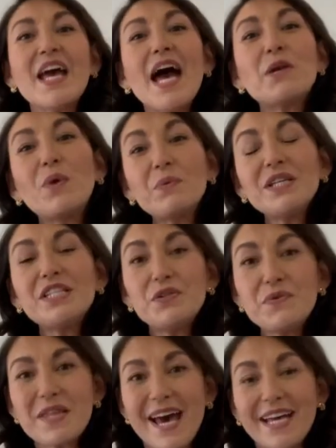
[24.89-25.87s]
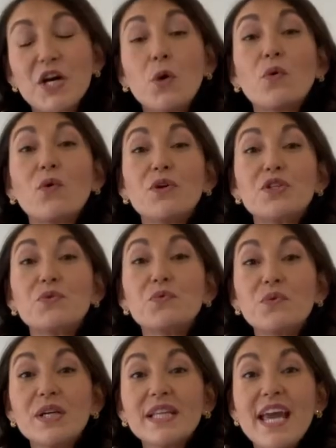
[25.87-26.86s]
And when we do that, we're going to
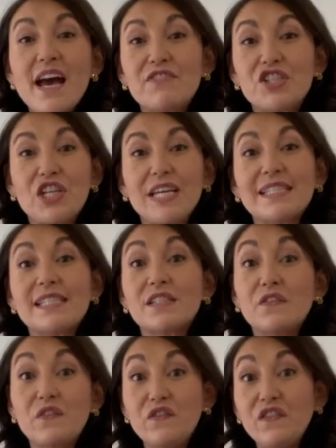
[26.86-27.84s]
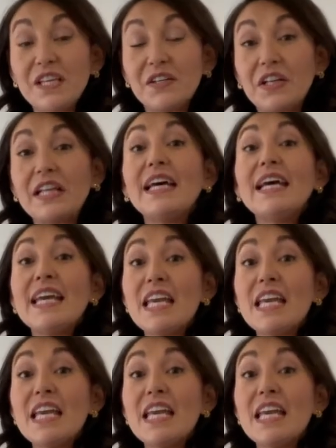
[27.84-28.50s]
really have a chance to feel